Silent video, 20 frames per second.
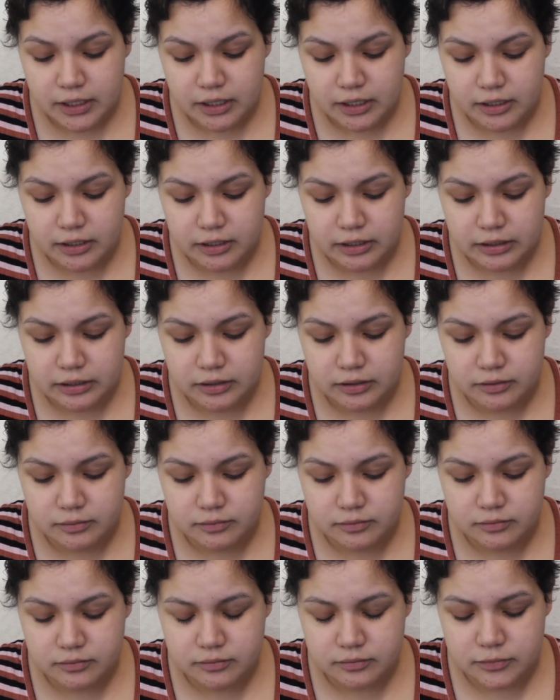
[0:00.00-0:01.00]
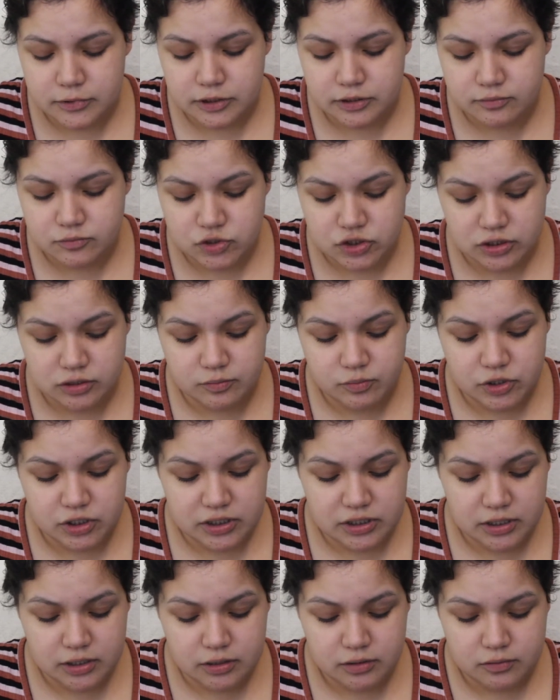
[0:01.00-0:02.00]
I'm just gonna
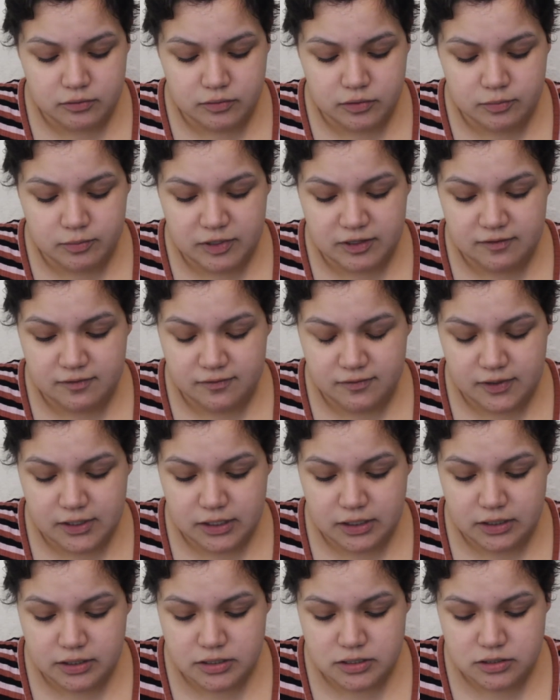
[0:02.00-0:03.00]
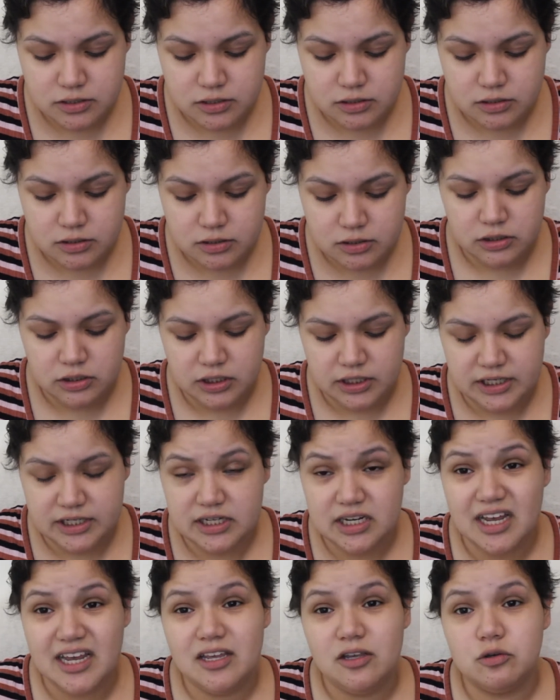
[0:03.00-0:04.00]
put that around my face,
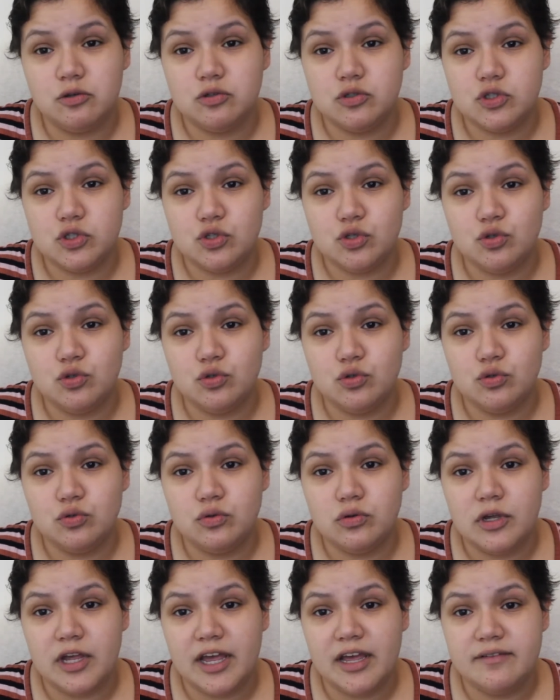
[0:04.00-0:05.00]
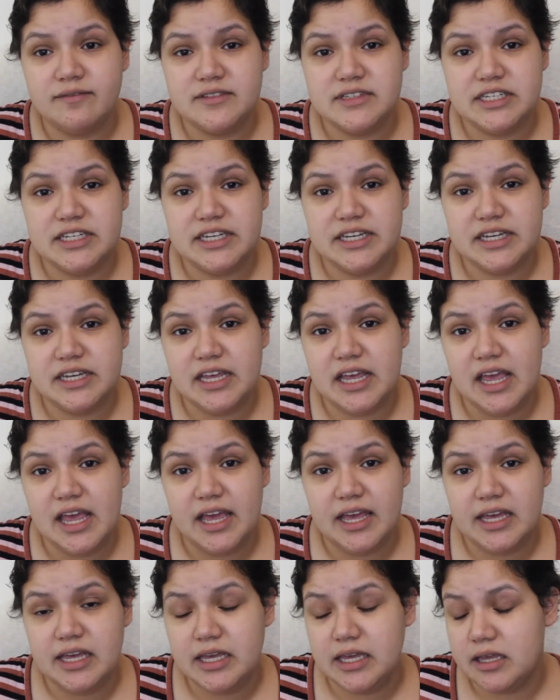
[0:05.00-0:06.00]
and I also have to get
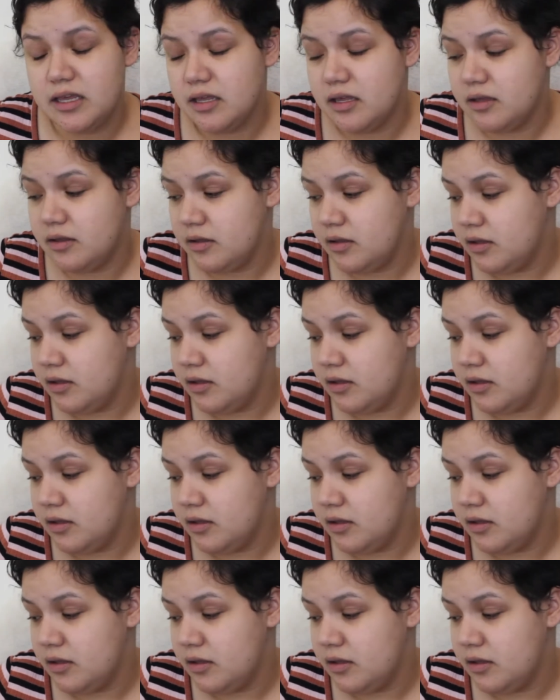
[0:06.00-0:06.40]
a